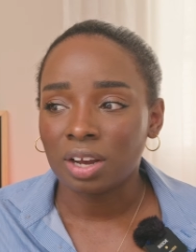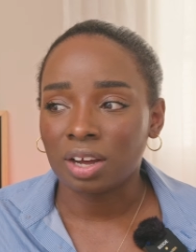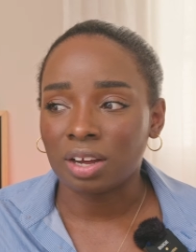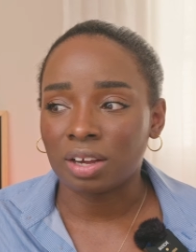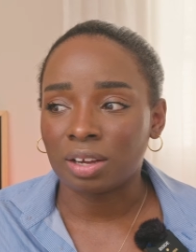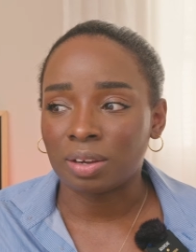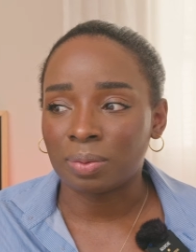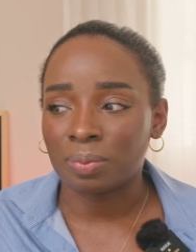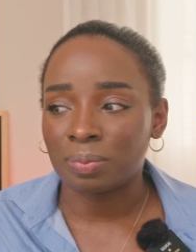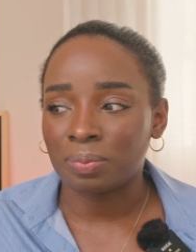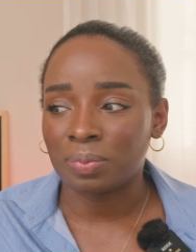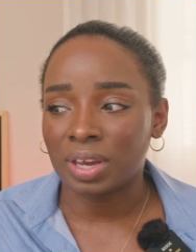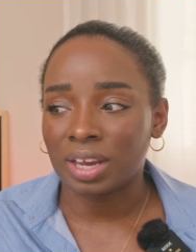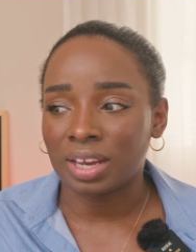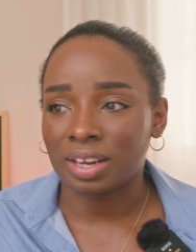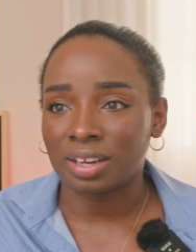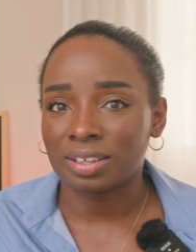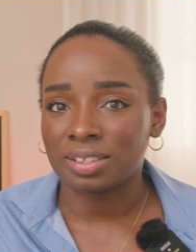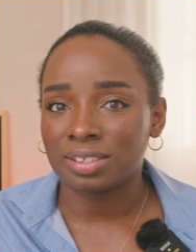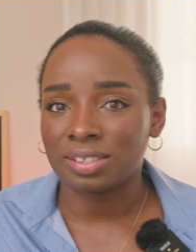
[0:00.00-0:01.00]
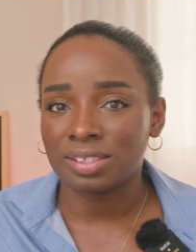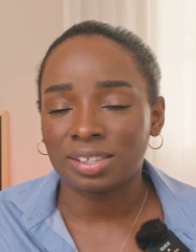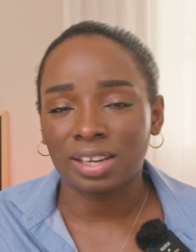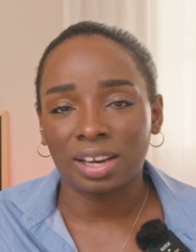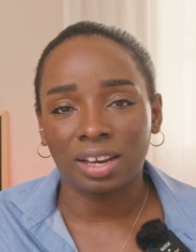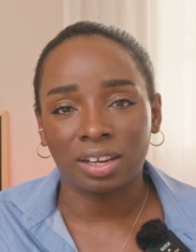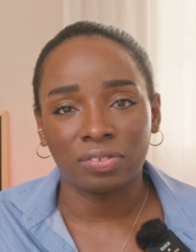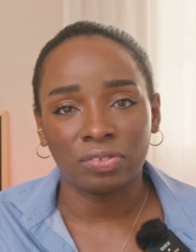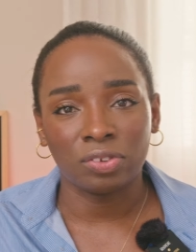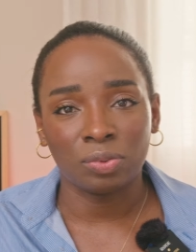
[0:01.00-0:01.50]
And
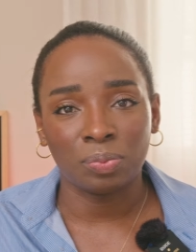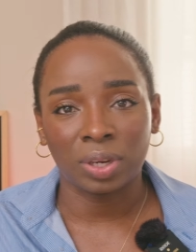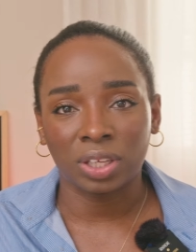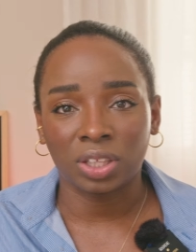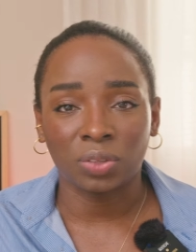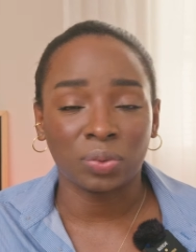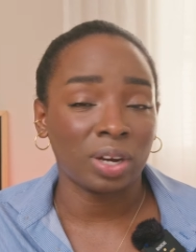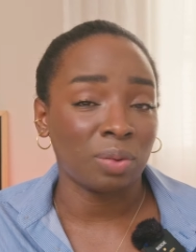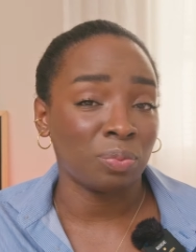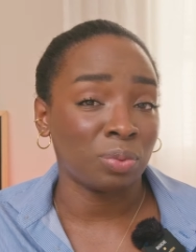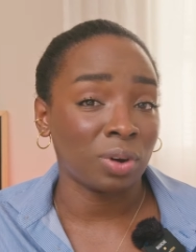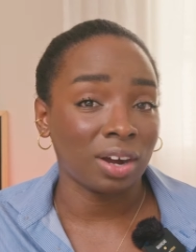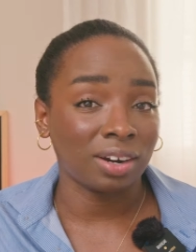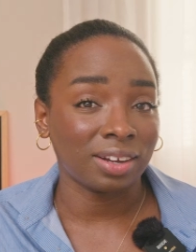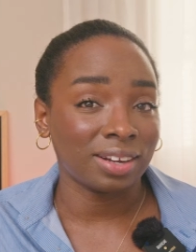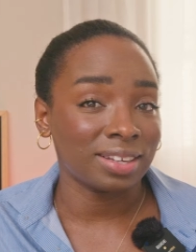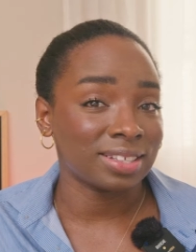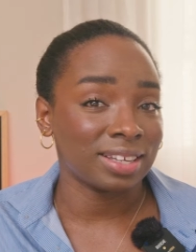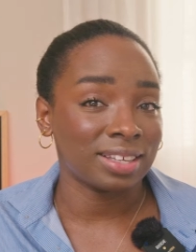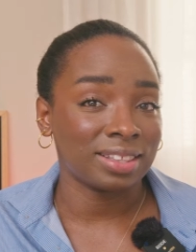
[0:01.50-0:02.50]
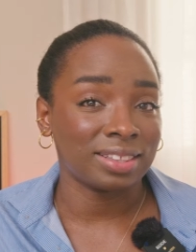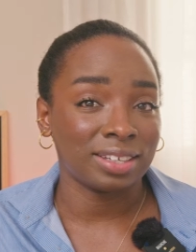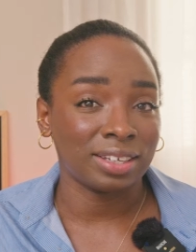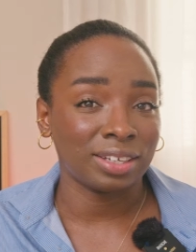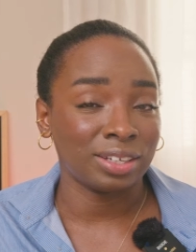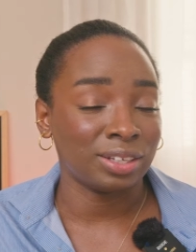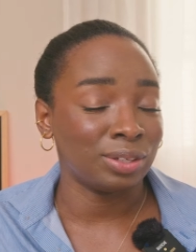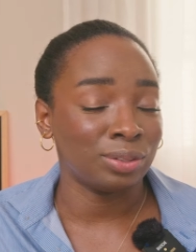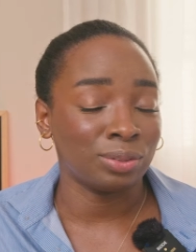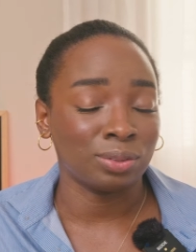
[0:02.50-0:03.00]
yeah, if you pick the right products, I
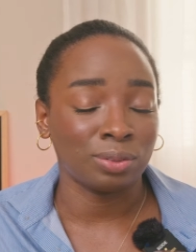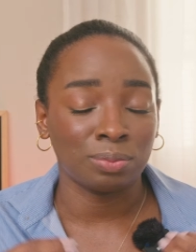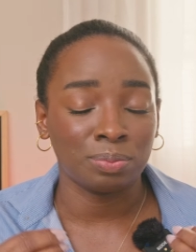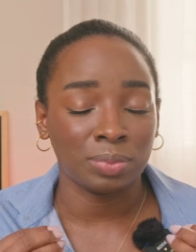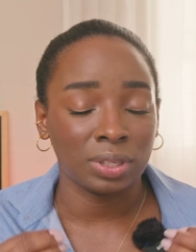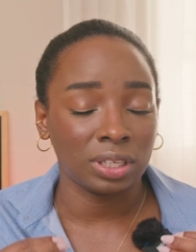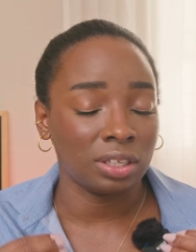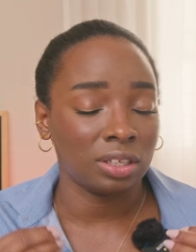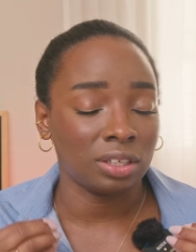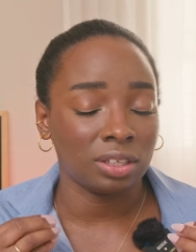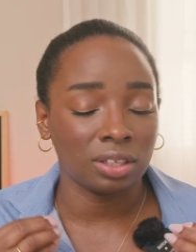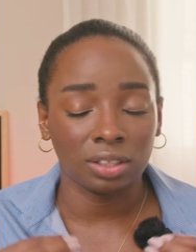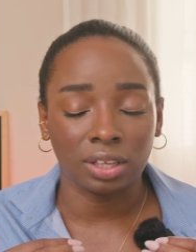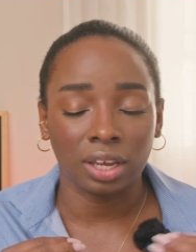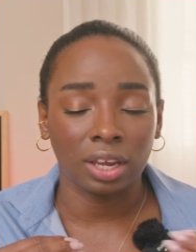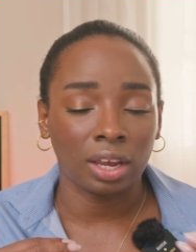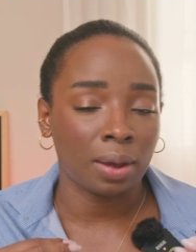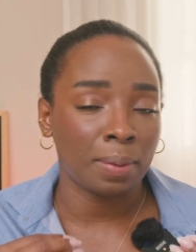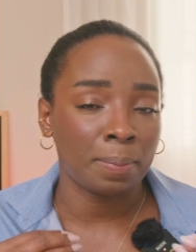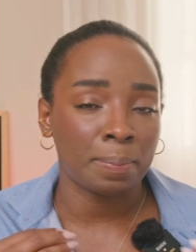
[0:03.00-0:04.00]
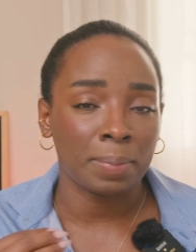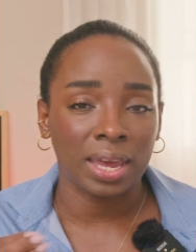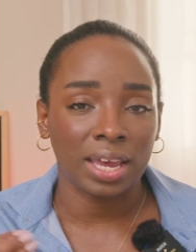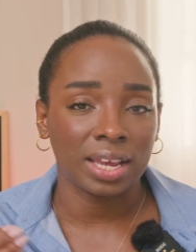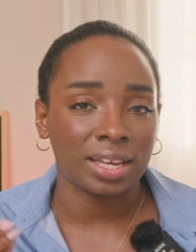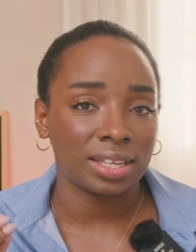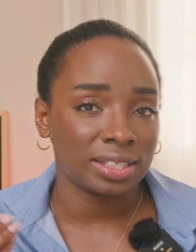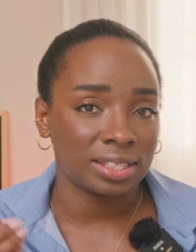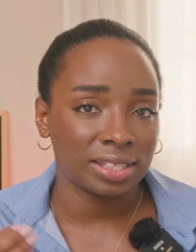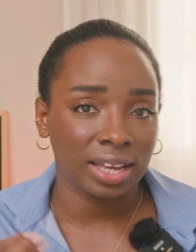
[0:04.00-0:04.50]
think you'll be like
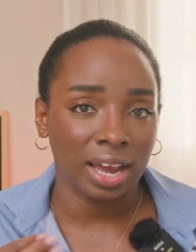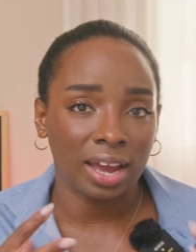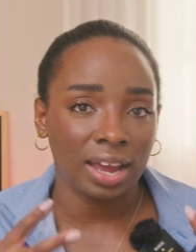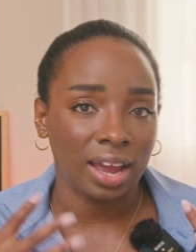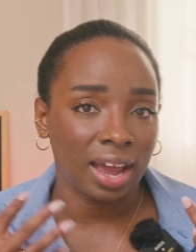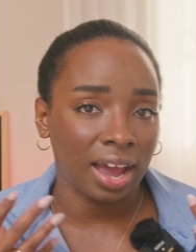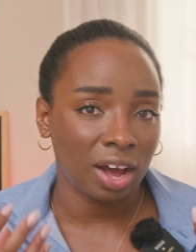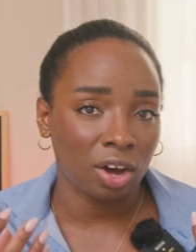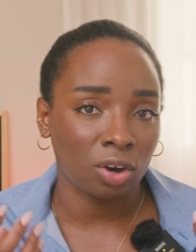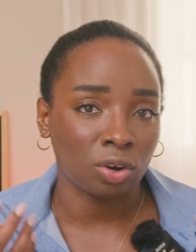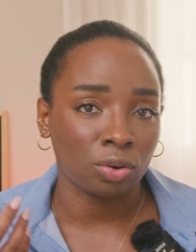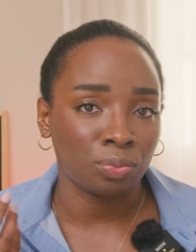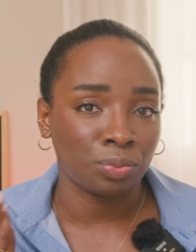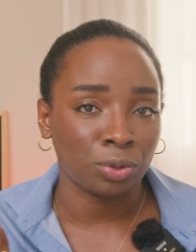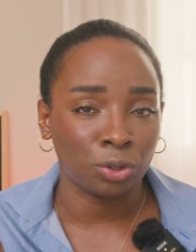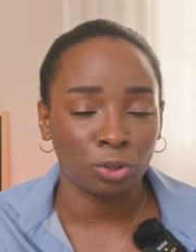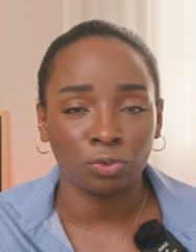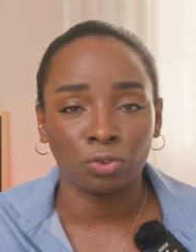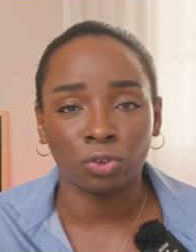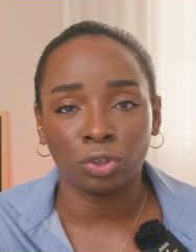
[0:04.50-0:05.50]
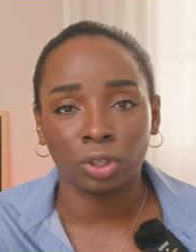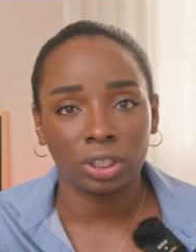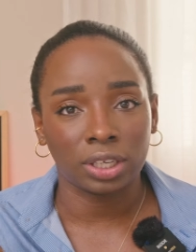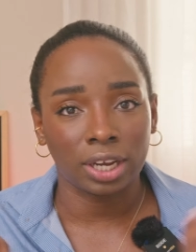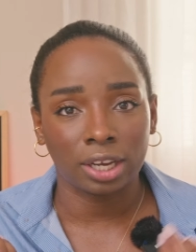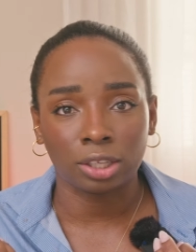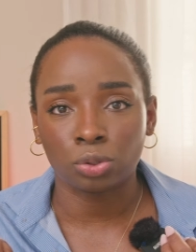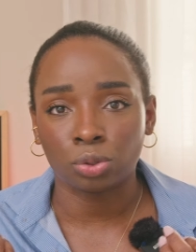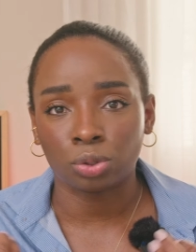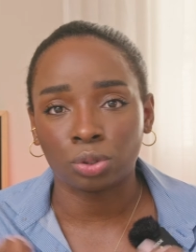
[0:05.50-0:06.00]
amazed at how beautiful and
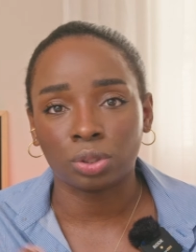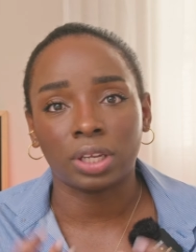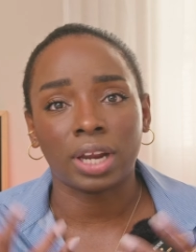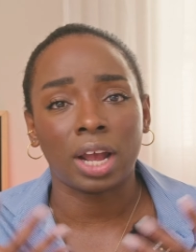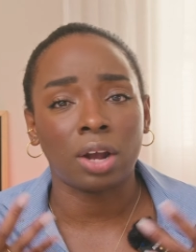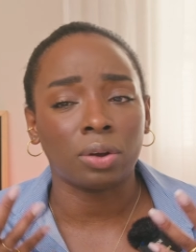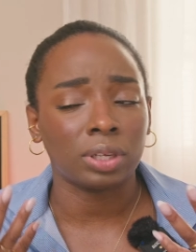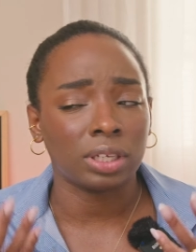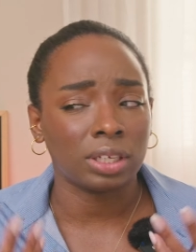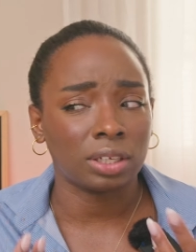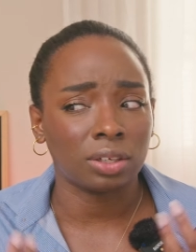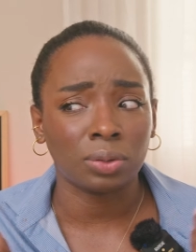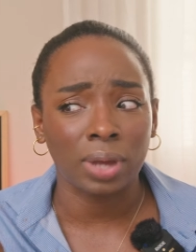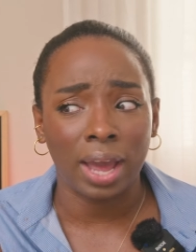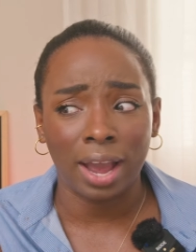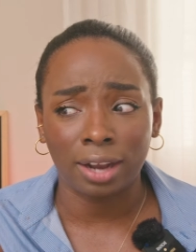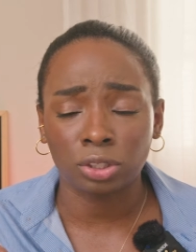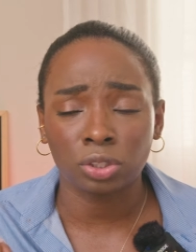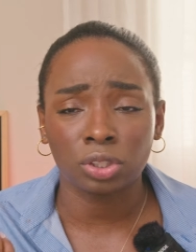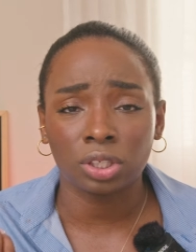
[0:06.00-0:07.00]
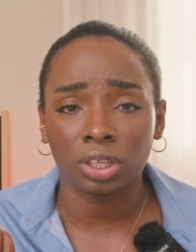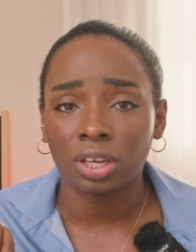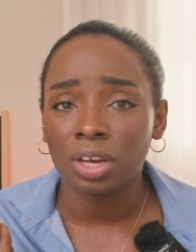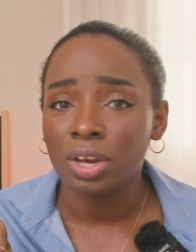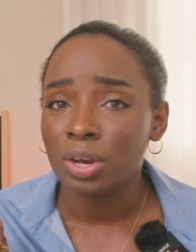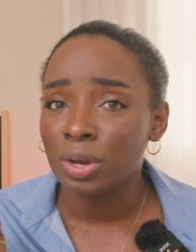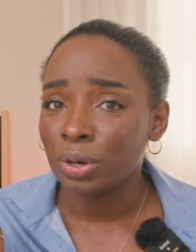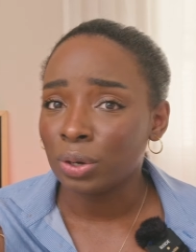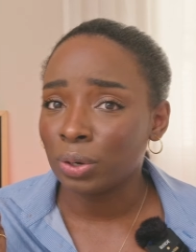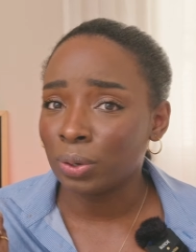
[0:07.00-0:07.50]
natural and how actually
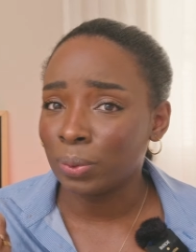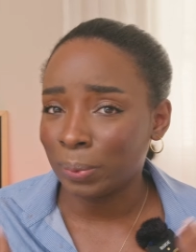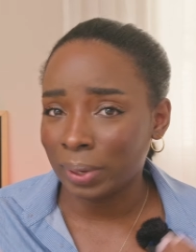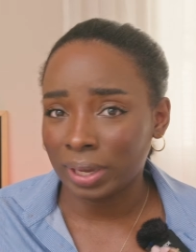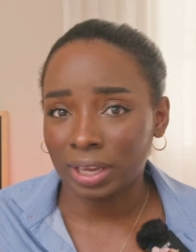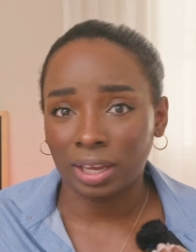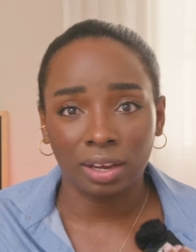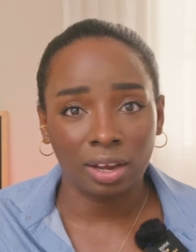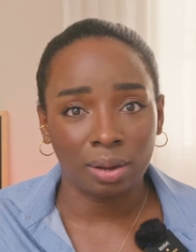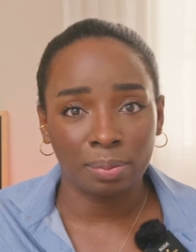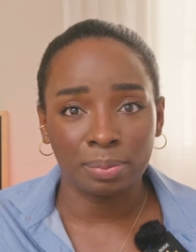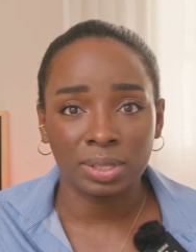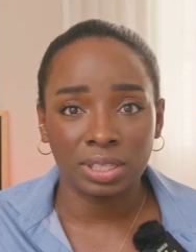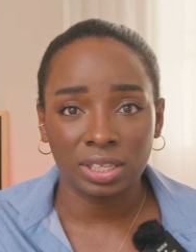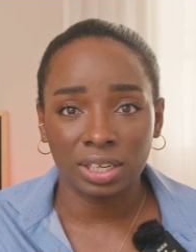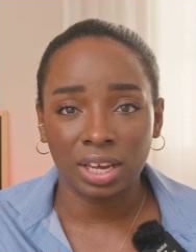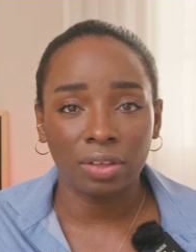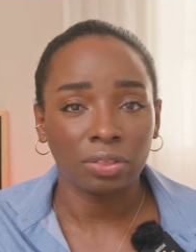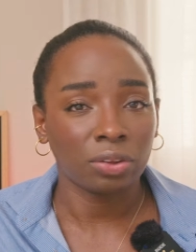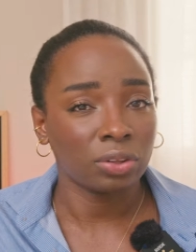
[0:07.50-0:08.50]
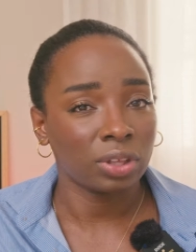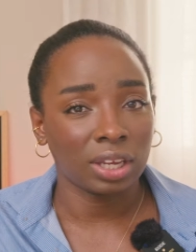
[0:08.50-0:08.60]
quick it comes together.